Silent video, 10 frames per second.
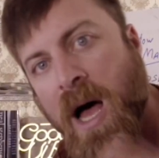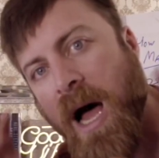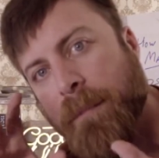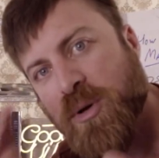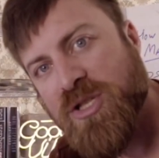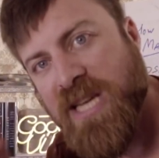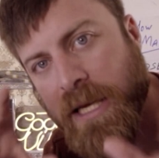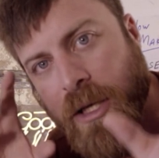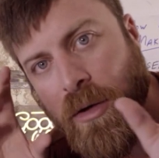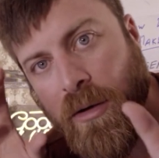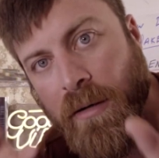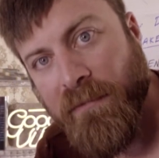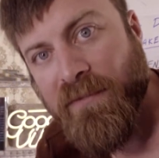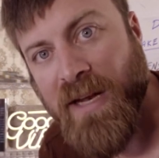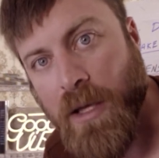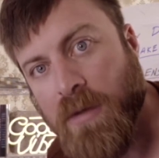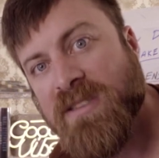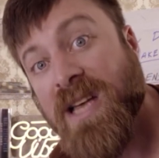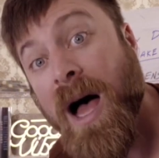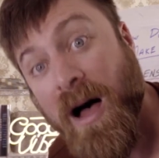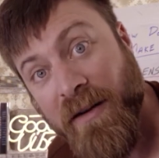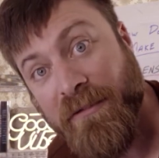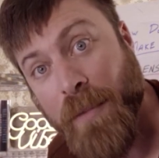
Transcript: on particular videos of